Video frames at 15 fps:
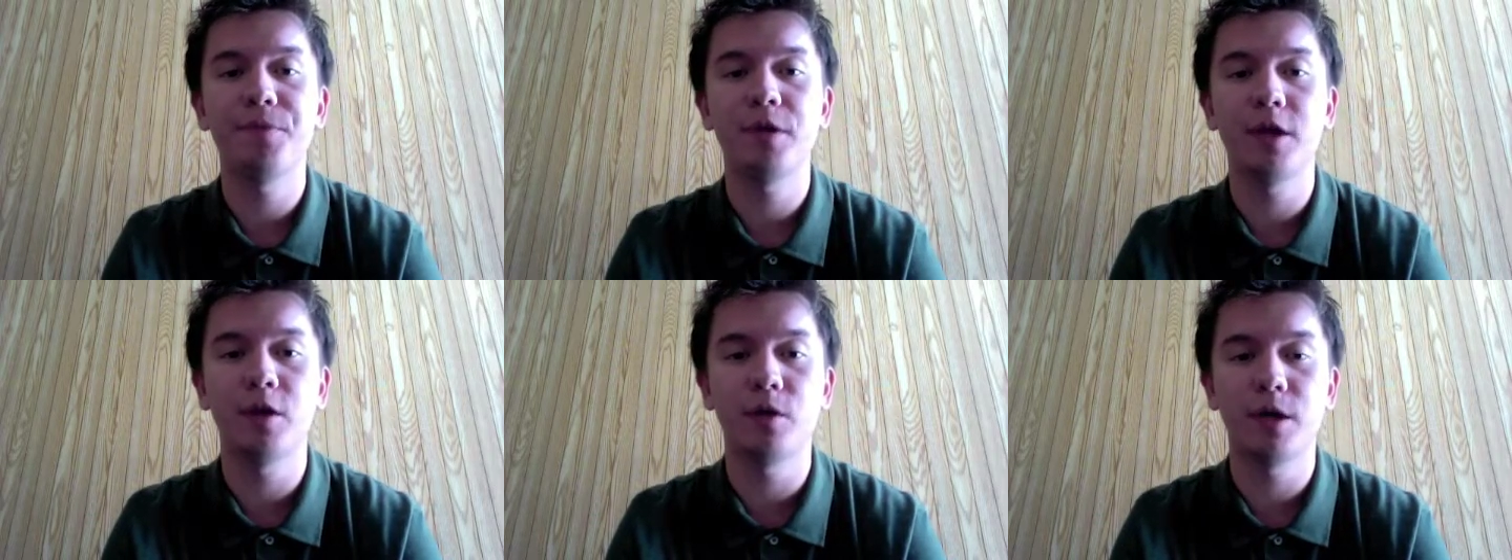
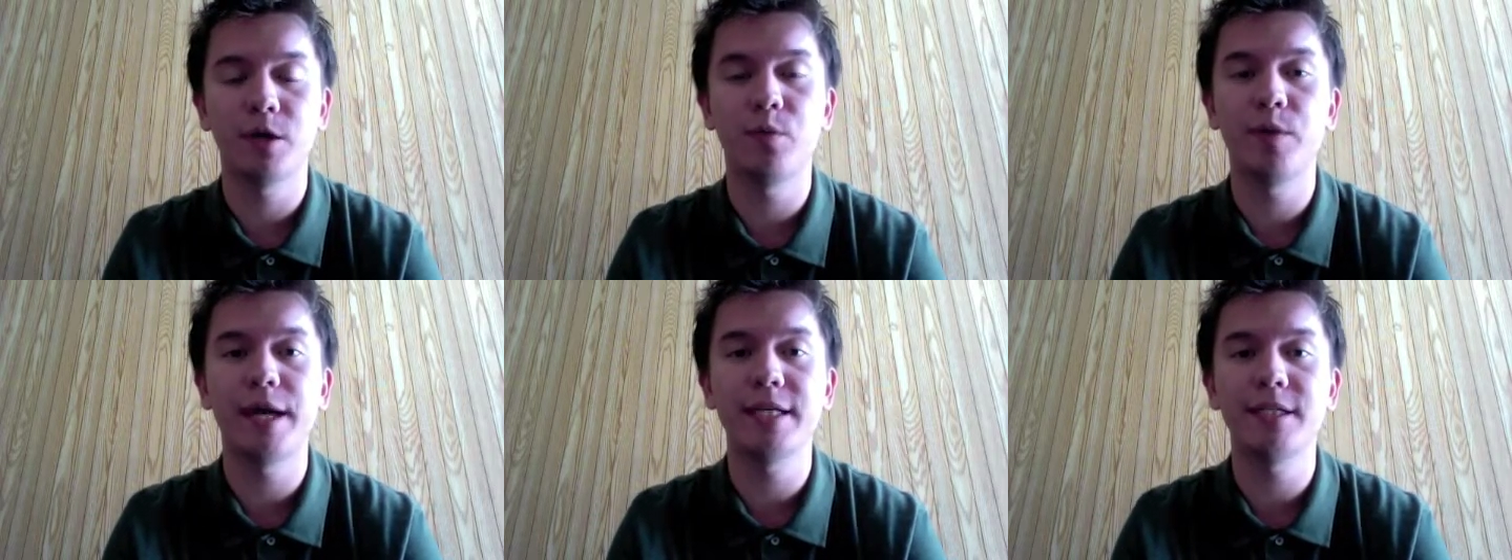
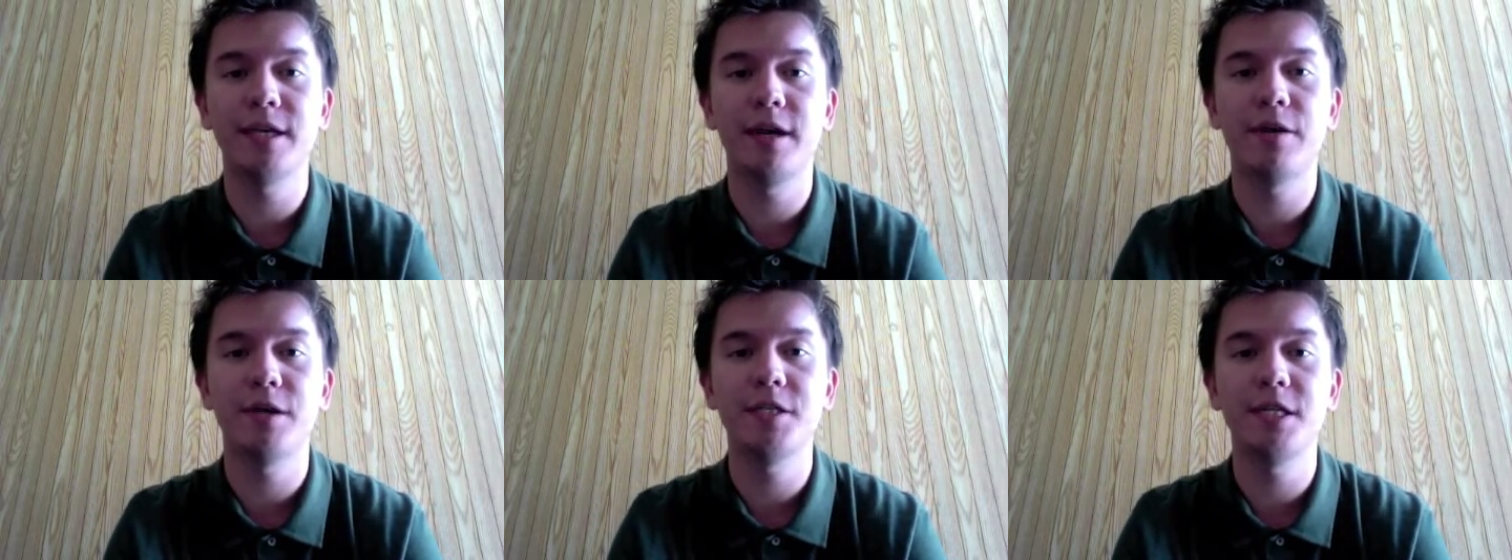And when I say
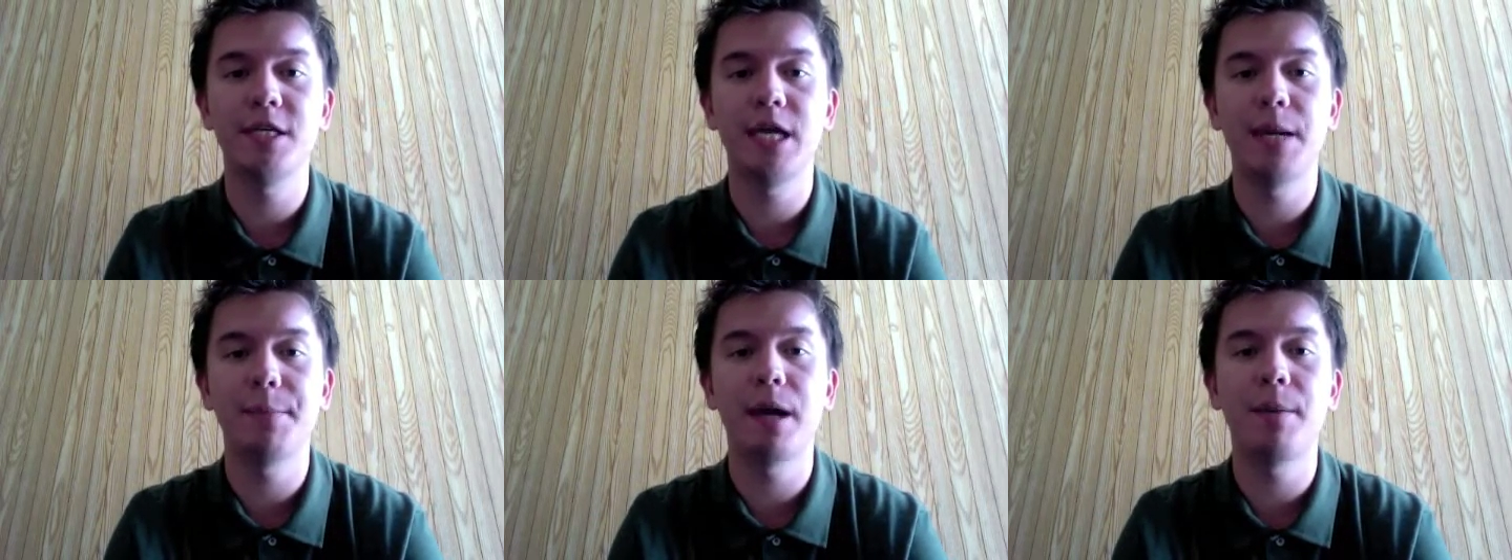guarantee
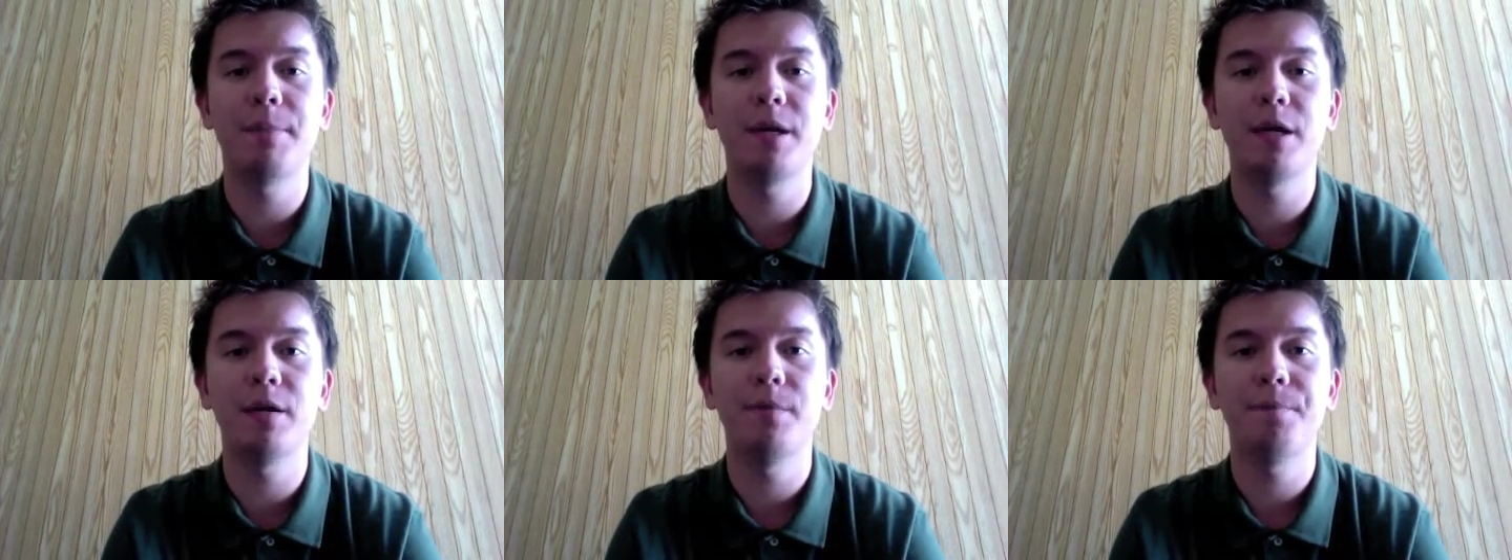game, I
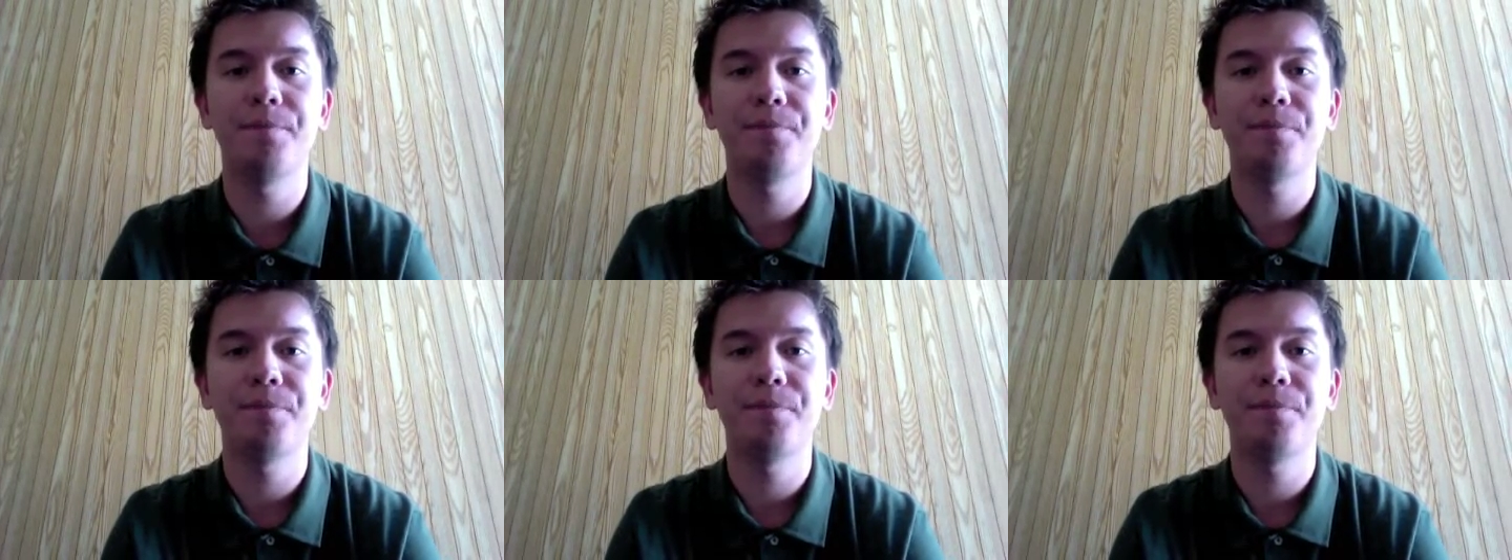mean,